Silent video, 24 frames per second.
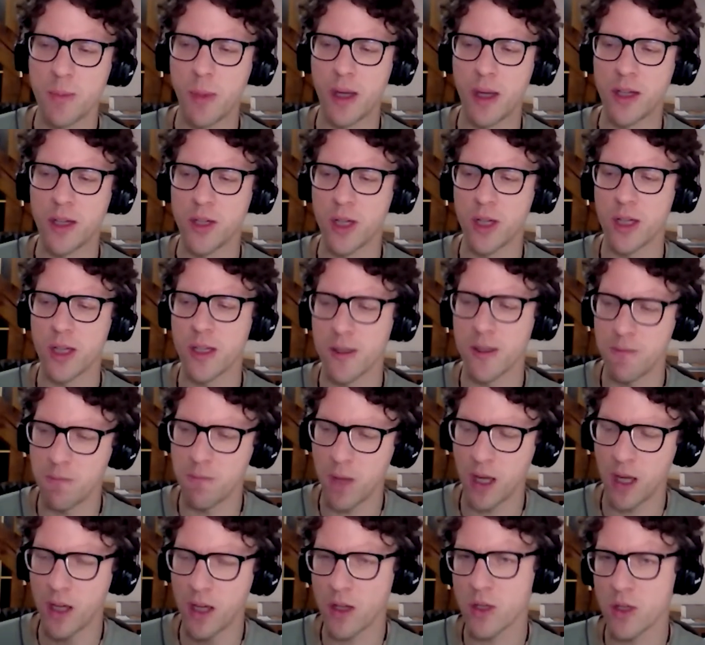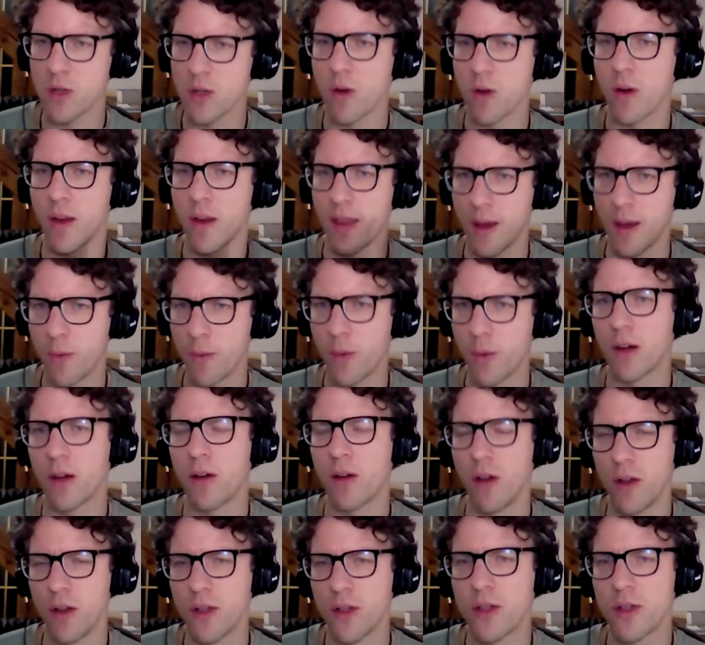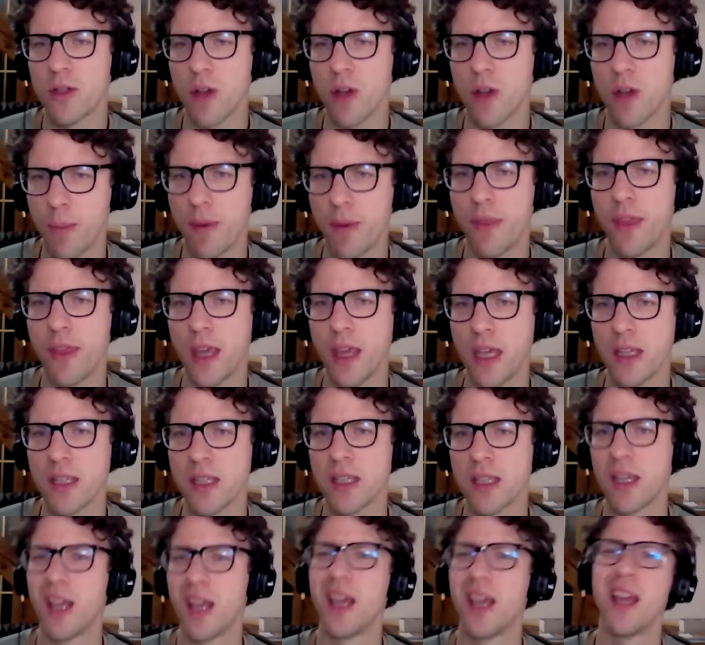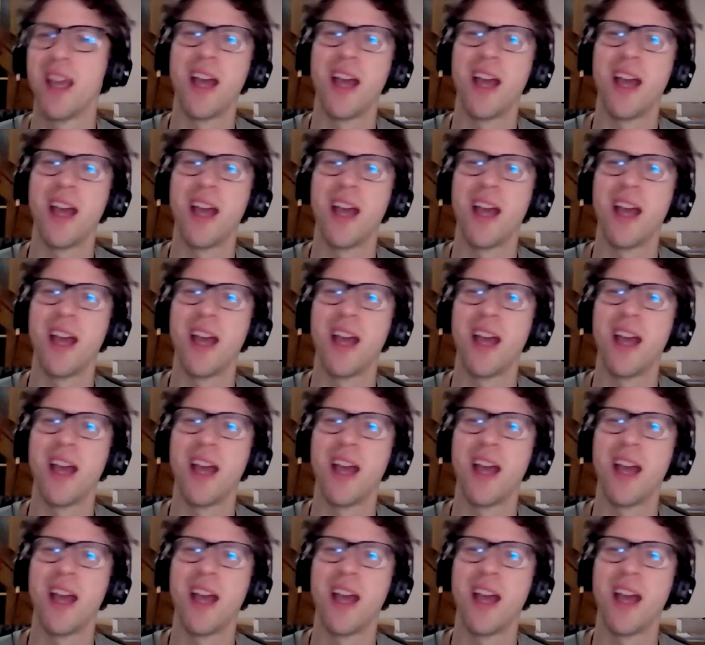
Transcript: but just making sure that we're on top of things.